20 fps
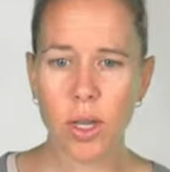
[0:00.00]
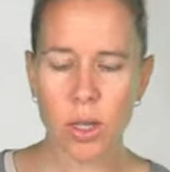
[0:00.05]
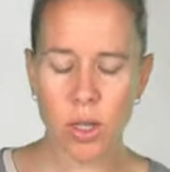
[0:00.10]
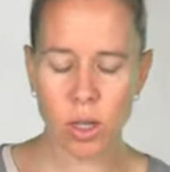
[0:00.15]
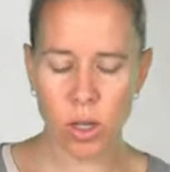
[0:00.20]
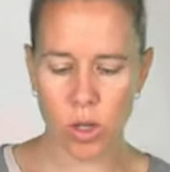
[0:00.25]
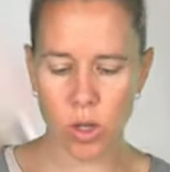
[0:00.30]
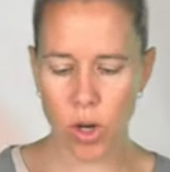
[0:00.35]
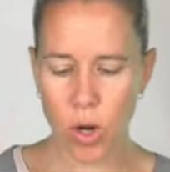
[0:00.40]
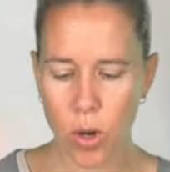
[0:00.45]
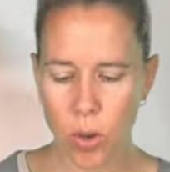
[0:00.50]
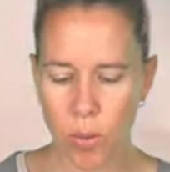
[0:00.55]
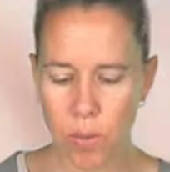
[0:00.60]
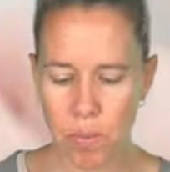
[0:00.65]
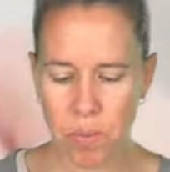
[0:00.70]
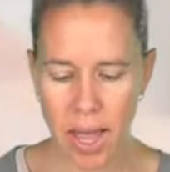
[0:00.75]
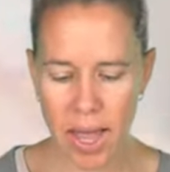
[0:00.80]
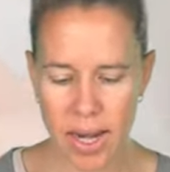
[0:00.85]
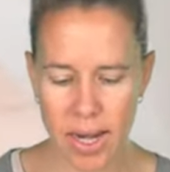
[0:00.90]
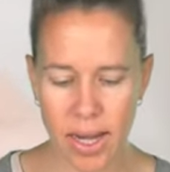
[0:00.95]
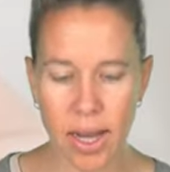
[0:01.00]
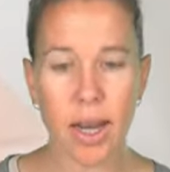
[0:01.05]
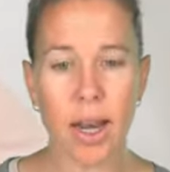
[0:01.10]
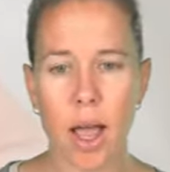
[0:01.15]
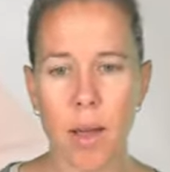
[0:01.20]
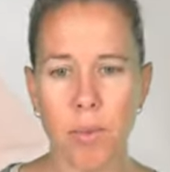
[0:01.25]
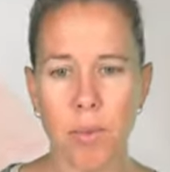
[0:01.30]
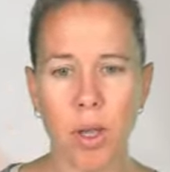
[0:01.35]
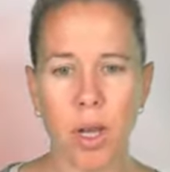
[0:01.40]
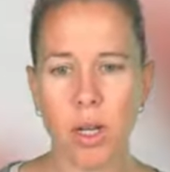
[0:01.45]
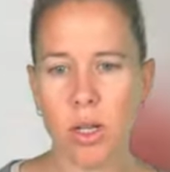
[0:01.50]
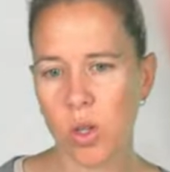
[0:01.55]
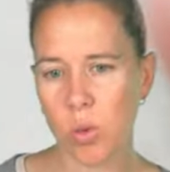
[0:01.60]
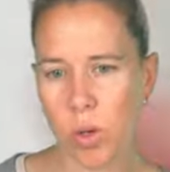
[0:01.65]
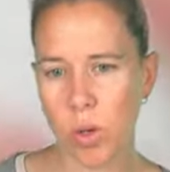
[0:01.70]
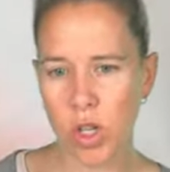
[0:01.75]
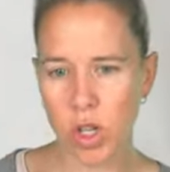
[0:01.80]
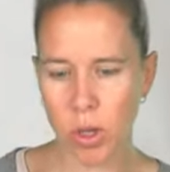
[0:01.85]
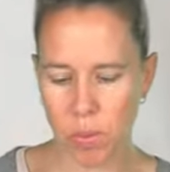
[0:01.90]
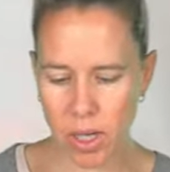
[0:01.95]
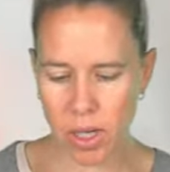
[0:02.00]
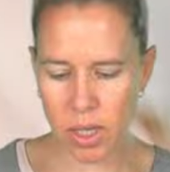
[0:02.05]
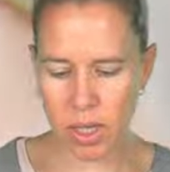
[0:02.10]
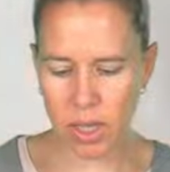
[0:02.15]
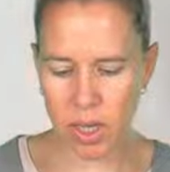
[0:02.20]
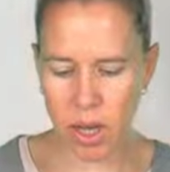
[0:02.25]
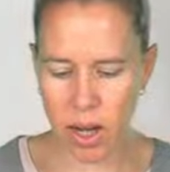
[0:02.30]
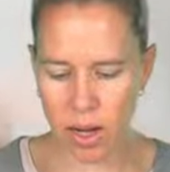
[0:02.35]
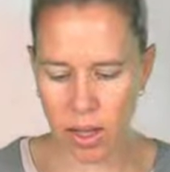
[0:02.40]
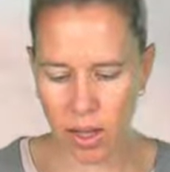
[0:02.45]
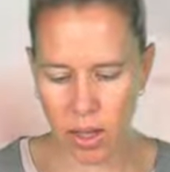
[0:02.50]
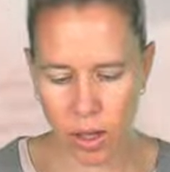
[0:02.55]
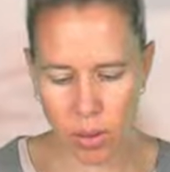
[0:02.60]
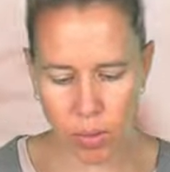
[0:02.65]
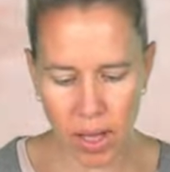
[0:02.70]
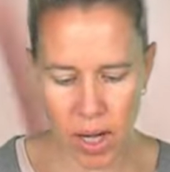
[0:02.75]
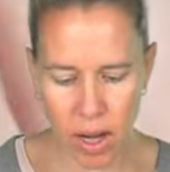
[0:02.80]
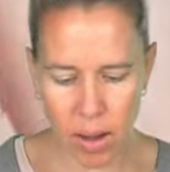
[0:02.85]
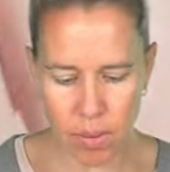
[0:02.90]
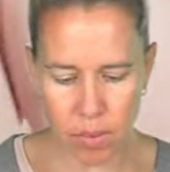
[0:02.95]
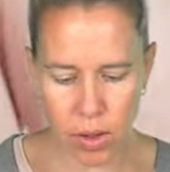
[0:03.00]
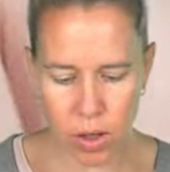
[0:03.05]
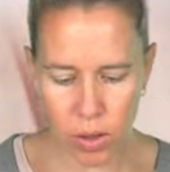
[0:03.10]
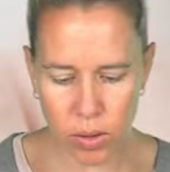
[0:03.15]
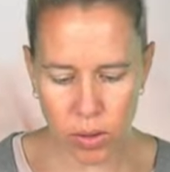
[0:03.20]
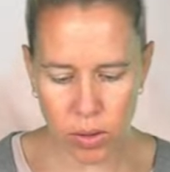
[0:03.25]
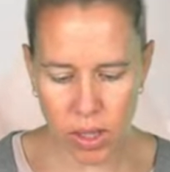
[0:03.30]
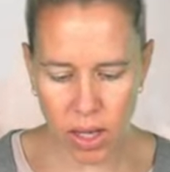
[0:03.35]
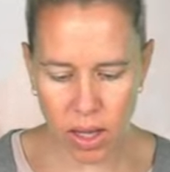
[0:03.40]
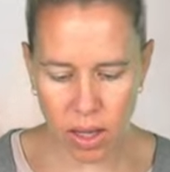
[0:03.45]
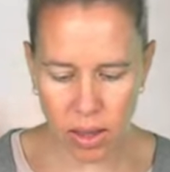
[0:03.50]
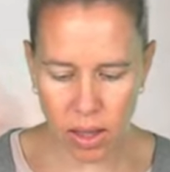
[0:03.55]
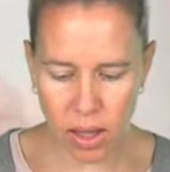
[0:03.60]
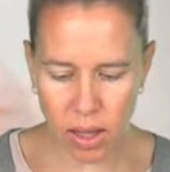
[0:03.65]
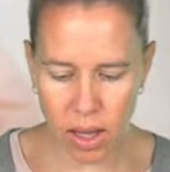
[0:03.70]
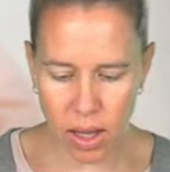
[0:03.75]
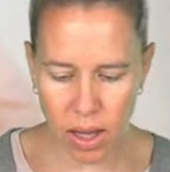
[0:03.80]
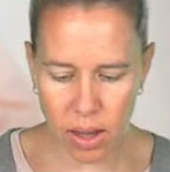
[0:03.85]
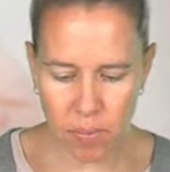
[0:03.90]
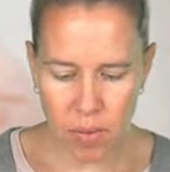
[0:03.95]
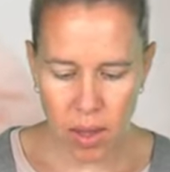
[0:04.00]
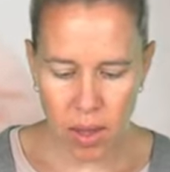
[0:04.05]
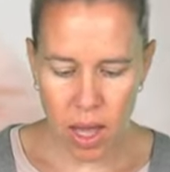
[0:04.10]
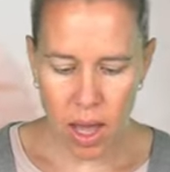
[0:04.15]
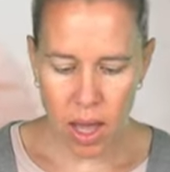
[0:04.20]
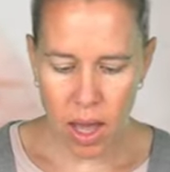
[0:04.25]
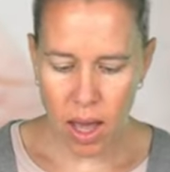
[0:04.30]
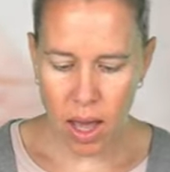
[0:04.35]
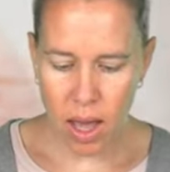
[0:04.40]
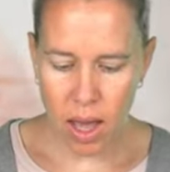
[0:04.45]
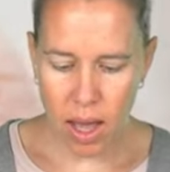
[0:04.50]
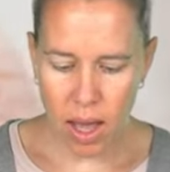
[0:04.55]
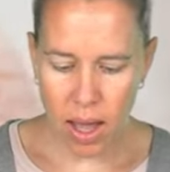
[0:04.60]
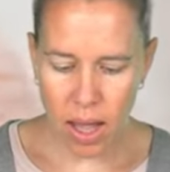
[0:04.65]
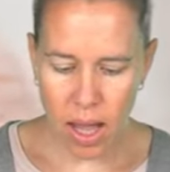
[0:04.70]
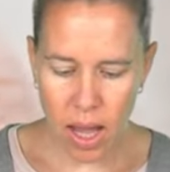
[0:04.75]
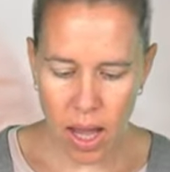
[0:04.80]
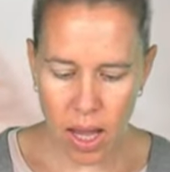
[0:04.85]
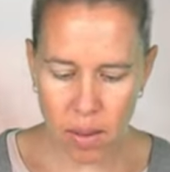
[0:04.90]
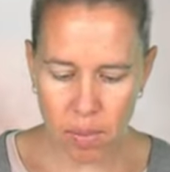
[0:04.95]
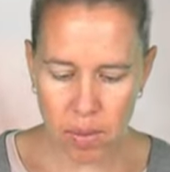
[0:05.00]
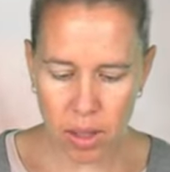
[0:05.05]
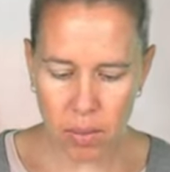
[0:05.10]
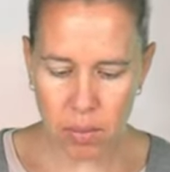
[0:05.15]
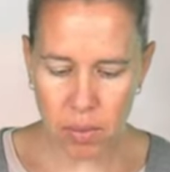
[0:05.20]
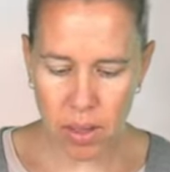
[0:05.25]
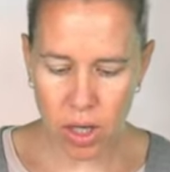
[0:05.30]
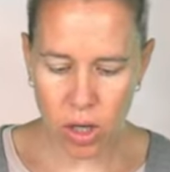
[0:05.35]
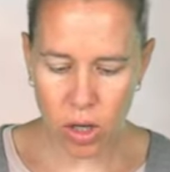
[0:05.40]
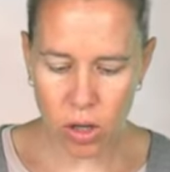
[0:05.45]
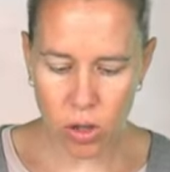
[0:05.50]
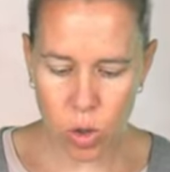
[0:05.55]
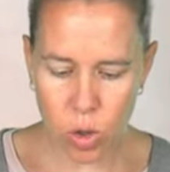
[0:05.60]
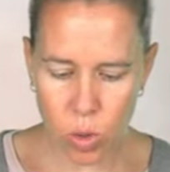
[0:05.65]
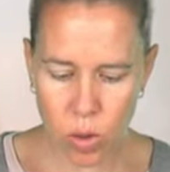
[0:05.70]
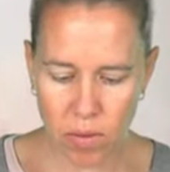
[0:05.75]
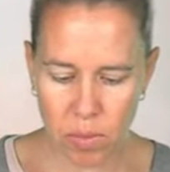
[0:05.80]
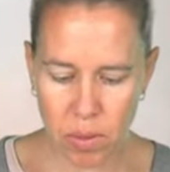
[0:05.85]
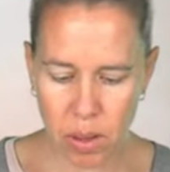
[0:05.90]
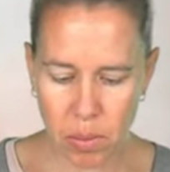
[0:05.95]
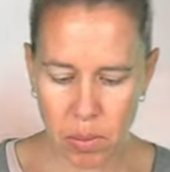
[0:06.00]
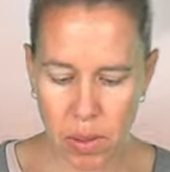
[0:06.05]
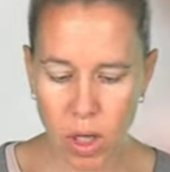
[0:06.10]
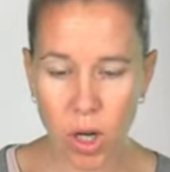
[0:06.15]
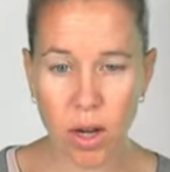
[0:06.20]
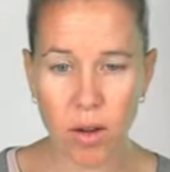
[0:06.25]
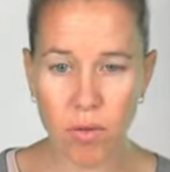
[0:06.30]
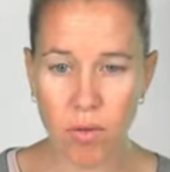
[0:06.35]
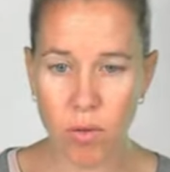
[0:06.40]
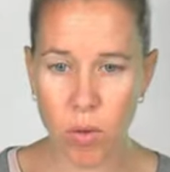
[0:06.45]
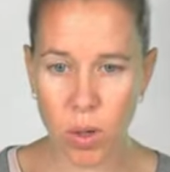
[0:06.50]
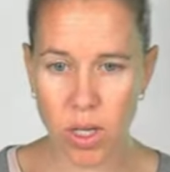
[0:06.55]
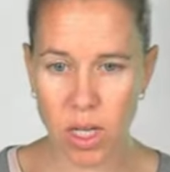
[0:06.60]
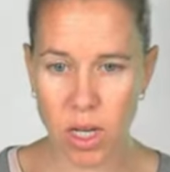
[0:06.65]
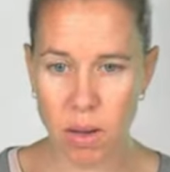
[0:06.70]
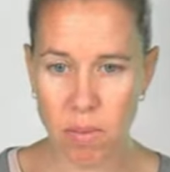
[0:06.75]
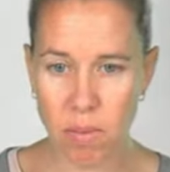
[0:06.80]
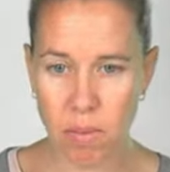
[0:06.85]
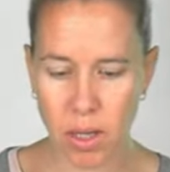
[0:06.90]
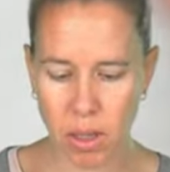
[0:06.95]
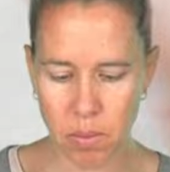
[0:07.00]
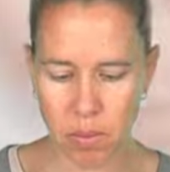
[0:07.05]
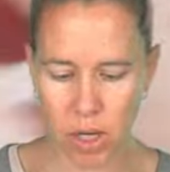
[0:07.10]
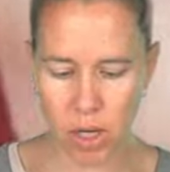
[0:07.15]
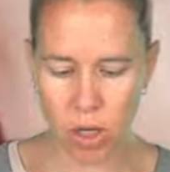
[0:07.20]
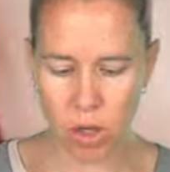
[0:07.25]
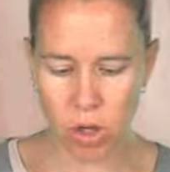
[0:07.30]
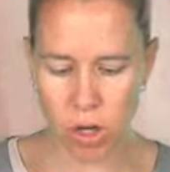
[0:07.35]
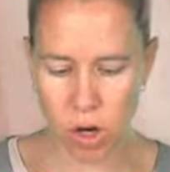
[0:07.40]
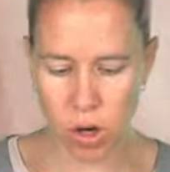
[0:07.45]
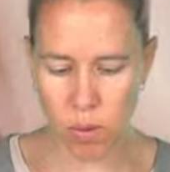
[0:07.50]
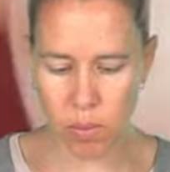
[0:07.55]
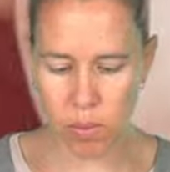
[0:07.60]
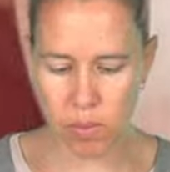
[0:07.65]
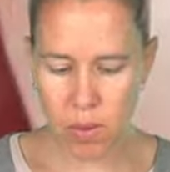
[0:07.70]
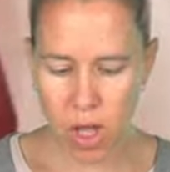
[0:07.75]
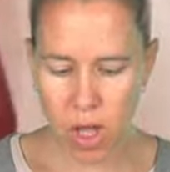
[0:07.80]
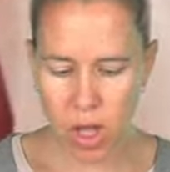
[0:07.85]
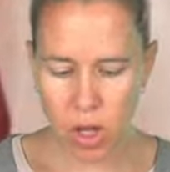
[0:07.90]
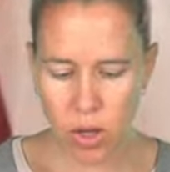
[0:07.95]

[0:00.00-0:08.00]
this dome pendant, I'm going to switch up the design a little bit. I'm using the uh, 8 millimeter, 12 millimeter, and 14 millimeter dome.